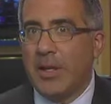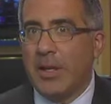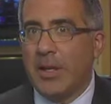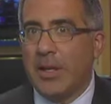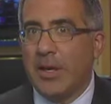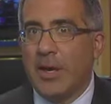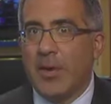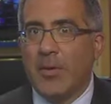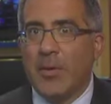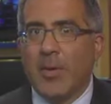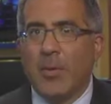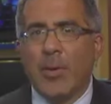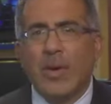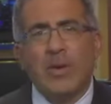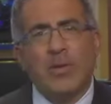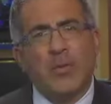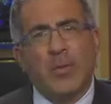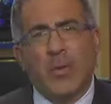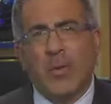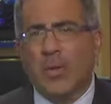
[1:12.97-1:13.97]
Yeah. Oh, okay. Well,
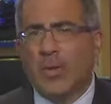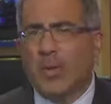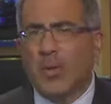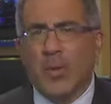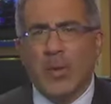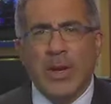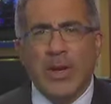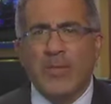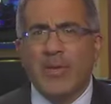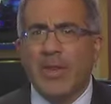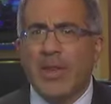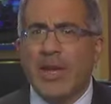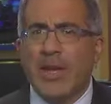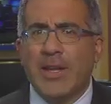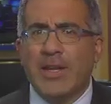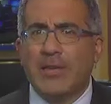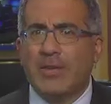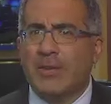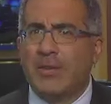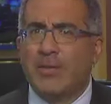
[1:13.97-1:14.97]
what is fourth? Whatever
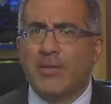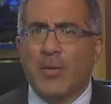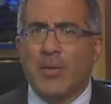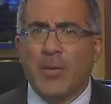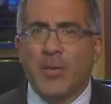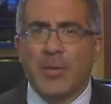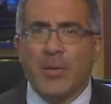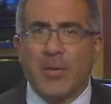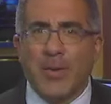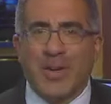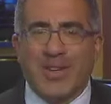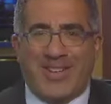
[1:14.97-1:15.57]
that That's is like fourth